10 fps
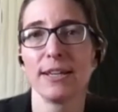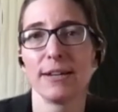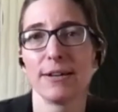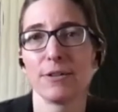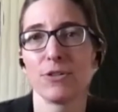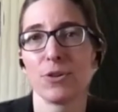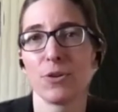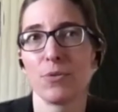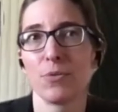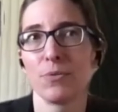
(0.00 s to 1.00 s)
uh,
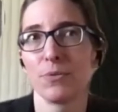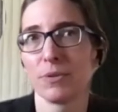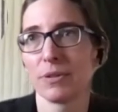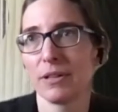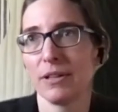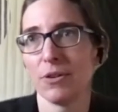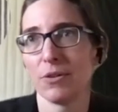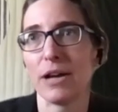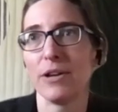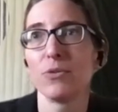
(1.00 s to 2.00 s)
so you know
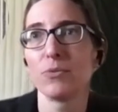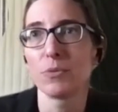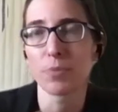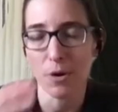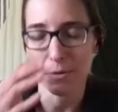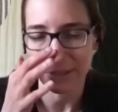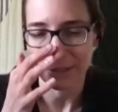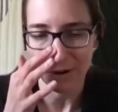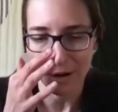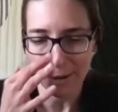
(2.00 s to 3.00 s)
i know we'll probably
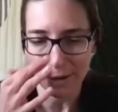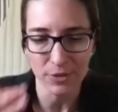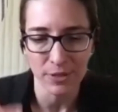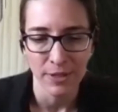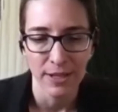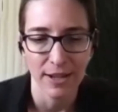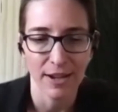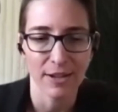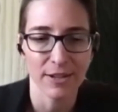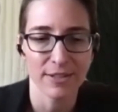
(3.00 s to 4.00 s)
talk about
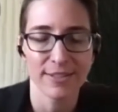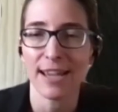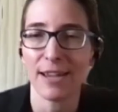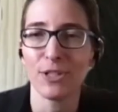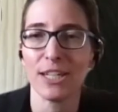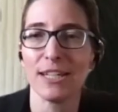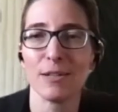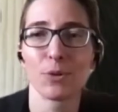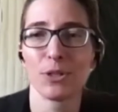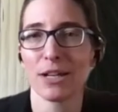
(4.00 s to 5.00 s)
uh, safety
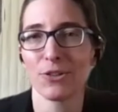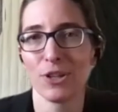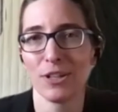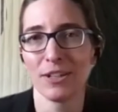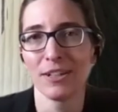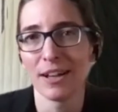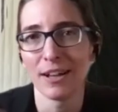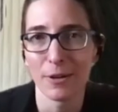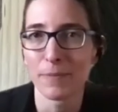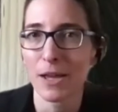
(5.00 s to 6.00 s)
and protection
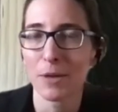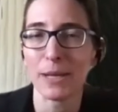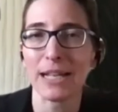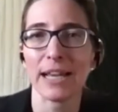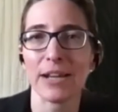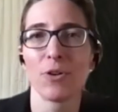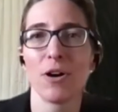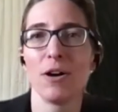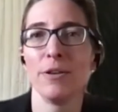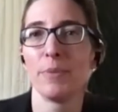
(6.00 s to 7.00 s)
uh, a bit mm-hmm. later
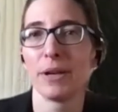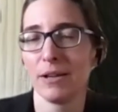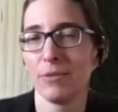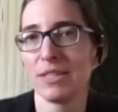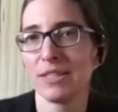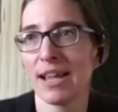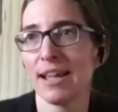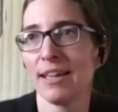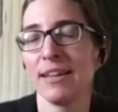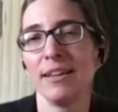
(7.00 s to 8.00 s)
on but i would
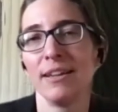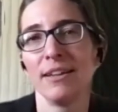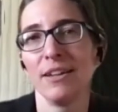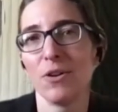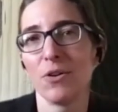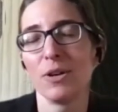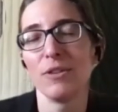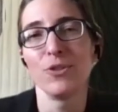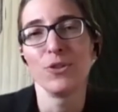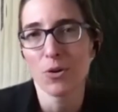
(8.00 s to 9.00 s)
say you know
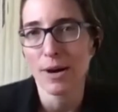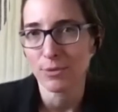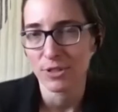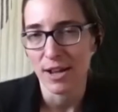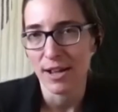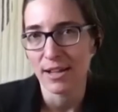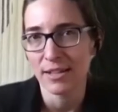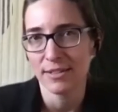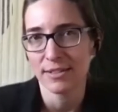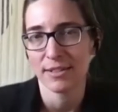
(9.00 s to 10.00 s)
if you go
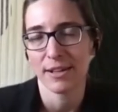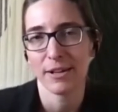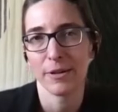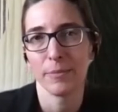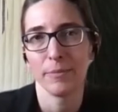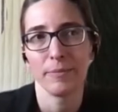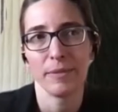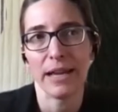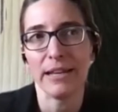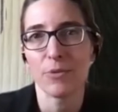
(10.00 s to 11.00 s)
outside um,
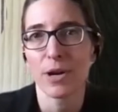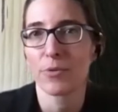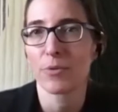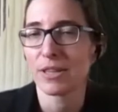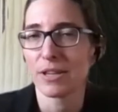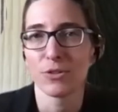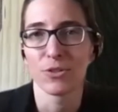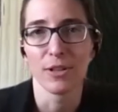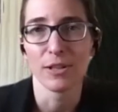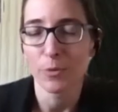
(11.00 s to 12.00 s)
anywhere where there's
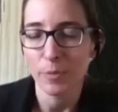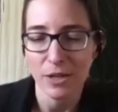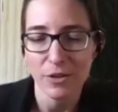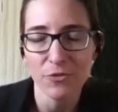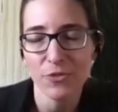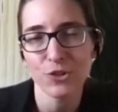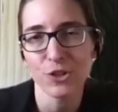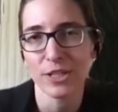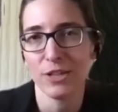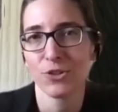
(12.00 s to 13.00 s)
a little bit of
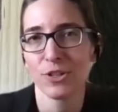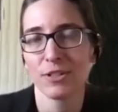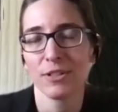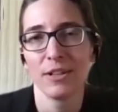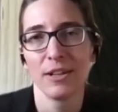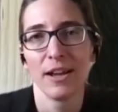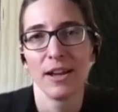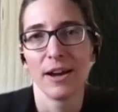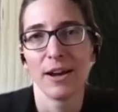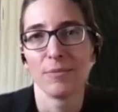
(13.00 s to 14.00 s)
vegetation
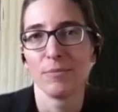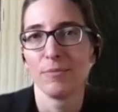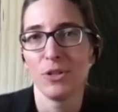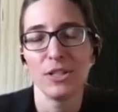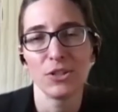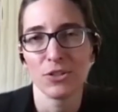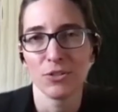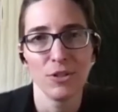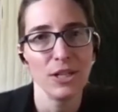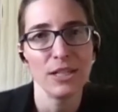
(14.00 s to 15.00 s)
uh, you need to
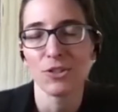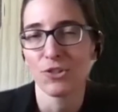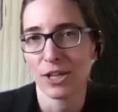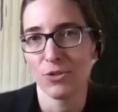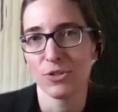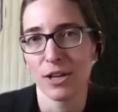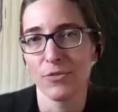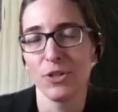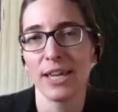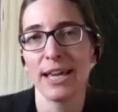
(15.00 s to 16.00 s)
you need to check
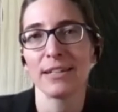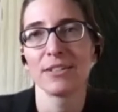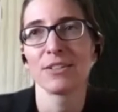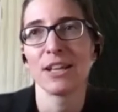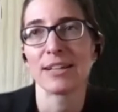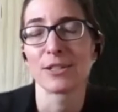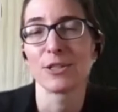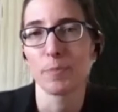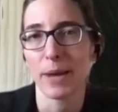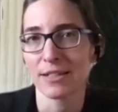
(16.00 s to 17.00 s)
yourself you can't
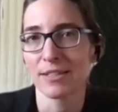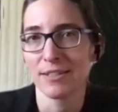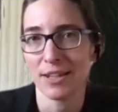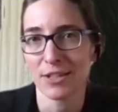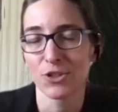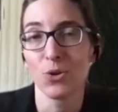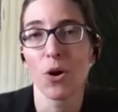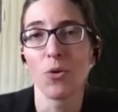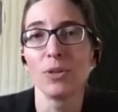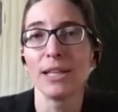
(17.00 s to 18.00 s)
expect ticks to
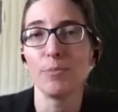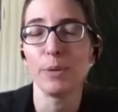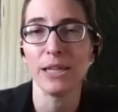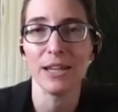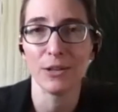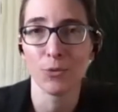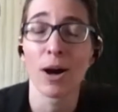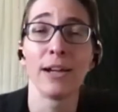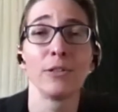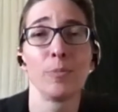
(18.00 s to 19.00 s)
only be in
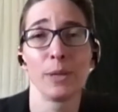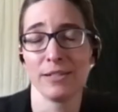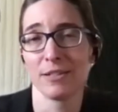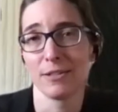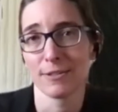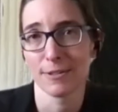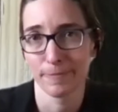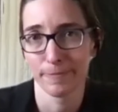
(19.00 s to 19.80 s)
wild places.